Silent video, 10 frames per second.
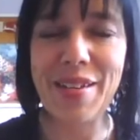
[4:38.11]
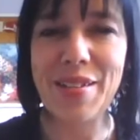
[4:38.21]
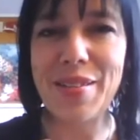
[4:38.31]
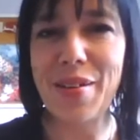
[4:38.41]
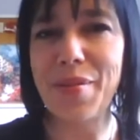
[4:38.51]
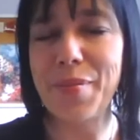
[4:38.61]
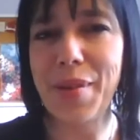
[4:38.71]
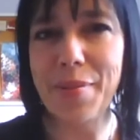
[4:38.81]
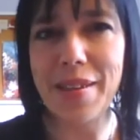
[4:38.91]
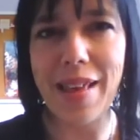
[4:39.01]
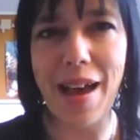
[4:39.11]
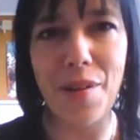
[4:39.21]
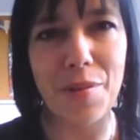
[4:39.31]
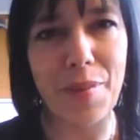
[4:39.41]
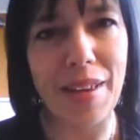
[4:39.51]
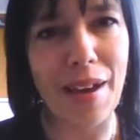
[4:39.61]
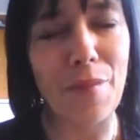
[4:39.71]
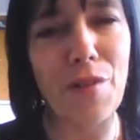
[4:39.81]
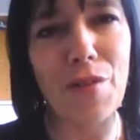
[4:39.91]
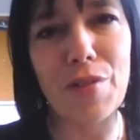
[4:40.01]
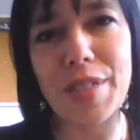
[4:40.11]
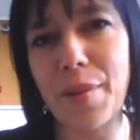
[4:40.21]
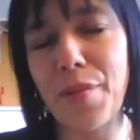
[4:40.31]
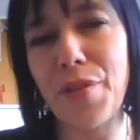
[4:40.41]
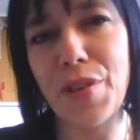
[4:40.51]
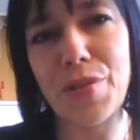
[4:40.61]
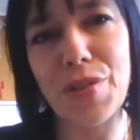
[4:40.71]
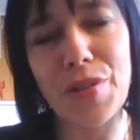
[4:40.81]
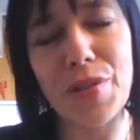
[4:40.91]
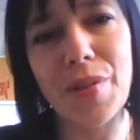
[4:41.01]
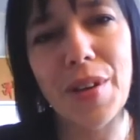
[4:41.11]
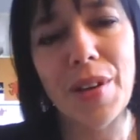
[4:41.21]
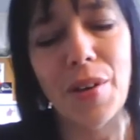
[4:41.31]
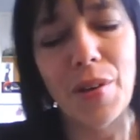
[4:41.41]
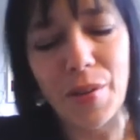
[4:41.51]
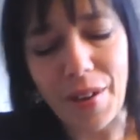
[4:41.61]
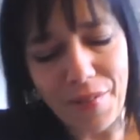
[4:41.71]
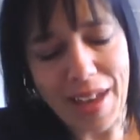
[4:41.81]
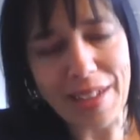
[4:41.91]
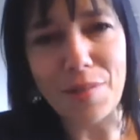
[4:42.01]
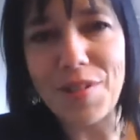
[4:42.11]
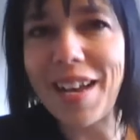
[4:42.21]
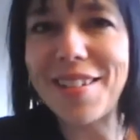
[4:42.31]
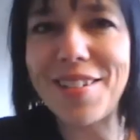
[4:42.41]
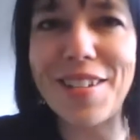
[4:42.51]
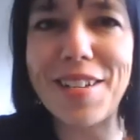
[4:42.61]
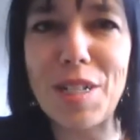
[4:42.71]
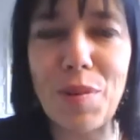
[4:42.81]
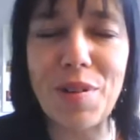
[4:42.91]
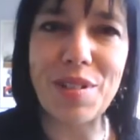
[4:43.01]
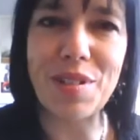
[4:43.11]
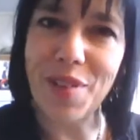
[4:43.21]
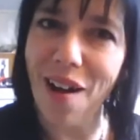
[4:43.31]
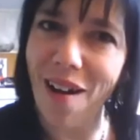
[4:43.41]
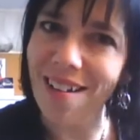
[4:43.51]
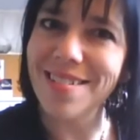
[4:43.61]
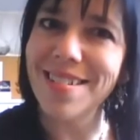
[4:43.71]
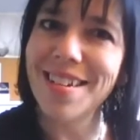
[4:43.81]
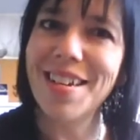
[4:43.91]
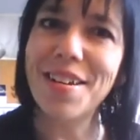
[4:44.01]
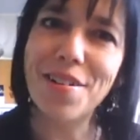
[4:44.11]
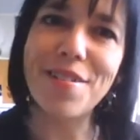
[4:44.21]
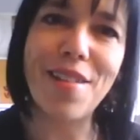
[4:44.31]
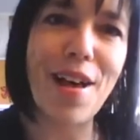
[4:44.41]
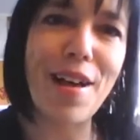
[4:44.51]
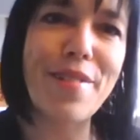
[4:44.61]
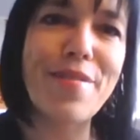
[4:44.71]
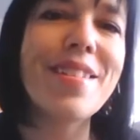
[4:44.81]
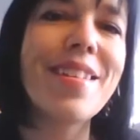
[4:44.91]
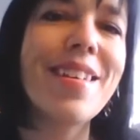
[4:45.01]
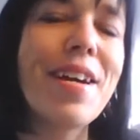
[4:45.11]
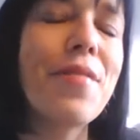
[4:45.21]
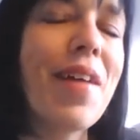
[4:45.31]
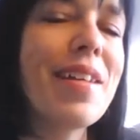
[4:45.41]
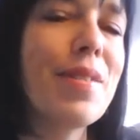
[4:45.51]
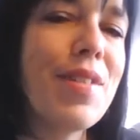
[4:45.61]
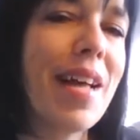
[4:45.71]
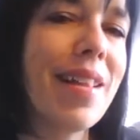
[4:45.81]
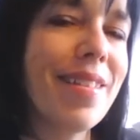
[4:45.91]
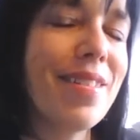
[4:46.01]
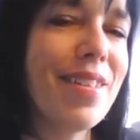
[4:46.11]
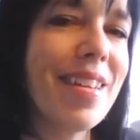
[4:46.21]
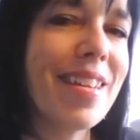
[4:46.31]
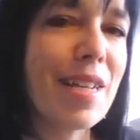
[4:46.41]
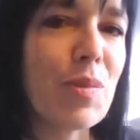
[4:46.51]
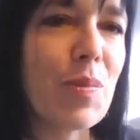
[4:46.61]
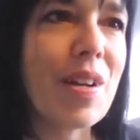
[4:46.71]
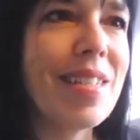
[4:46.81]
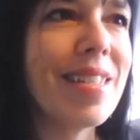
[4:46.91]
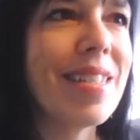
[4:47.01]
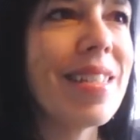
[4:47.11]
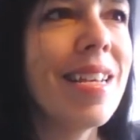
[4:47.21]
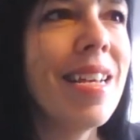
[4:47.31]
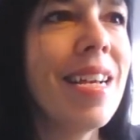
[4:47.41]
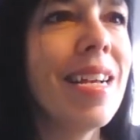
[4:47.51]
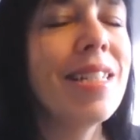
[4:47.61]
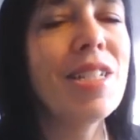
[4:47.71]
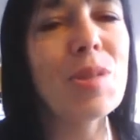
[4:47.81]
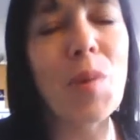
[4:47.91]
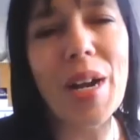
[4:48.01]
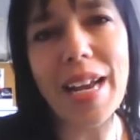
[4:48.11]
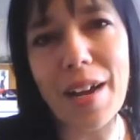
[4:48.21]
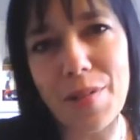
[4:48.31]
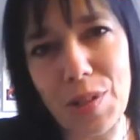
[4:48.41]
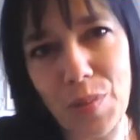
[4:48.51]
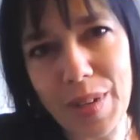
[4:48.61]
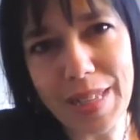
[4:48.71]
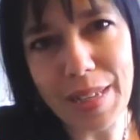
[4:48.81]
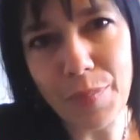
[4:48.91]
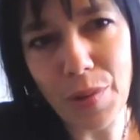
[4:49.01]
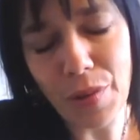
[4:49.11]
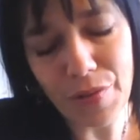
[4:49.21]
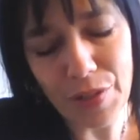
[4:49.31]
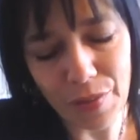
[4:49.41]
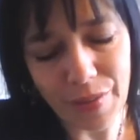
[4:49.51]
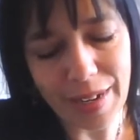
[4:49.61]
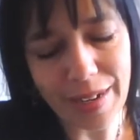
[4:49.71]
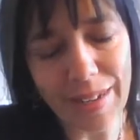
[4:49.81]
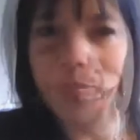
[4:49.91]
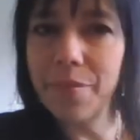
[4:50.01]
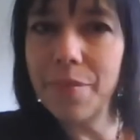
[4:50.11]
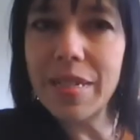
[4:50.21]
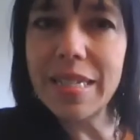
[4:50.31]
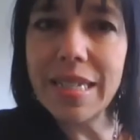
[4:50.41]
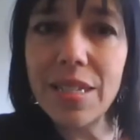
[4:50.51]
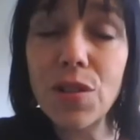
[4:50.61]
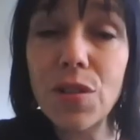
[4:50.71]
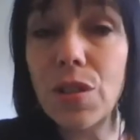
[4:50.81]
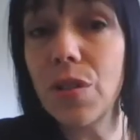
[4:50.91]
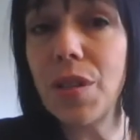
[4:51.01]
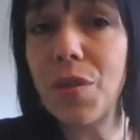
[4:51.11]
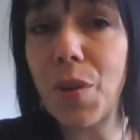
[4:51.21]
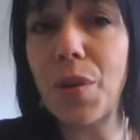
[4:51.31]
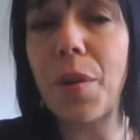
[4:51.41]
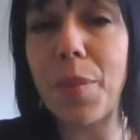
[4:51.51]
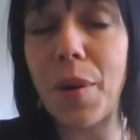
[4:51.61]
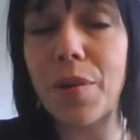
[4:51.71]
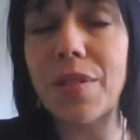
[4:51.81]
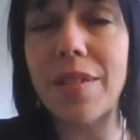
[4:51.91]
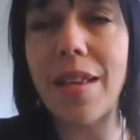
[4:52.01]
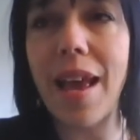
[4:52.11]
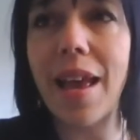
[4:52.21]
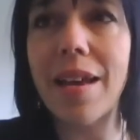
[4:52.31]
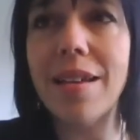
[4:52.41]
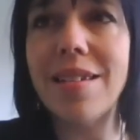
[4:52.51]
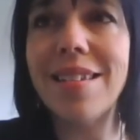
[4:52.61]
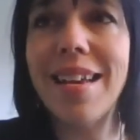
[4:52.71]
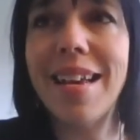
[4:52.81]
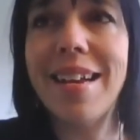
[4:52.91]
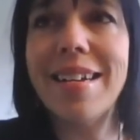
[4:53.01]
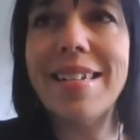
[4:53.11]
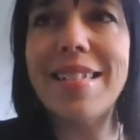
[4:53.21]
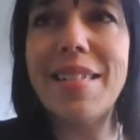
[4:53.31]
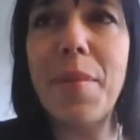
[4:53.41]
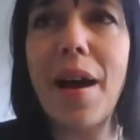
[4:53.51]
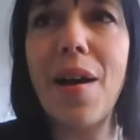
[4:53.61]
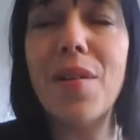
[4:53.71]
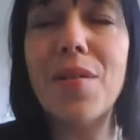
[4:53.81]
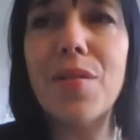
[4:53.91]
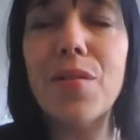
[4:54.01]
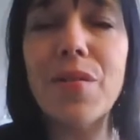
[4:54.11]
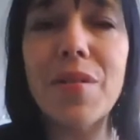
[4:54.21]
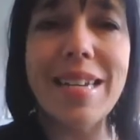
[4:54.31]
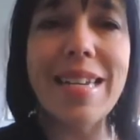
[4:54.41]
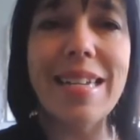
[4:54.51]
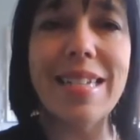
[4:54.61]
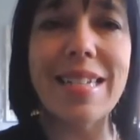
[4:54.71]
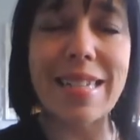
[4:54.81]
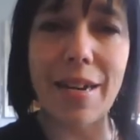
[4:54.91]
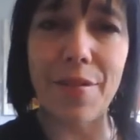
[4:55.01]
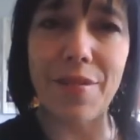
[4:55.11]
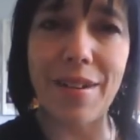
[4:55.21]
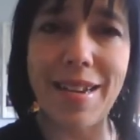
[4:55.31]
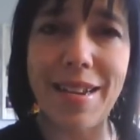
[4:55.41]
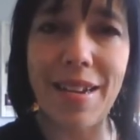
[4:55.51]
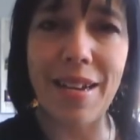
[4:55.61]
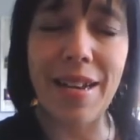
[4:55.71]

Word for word: So maybe that will be helpful for some of you too, who have had some challenging experiences. We all in our lives have had some challenging experiences. And this morning I was really moved to read, my sister Susie wrote a post, and it's about rediscovering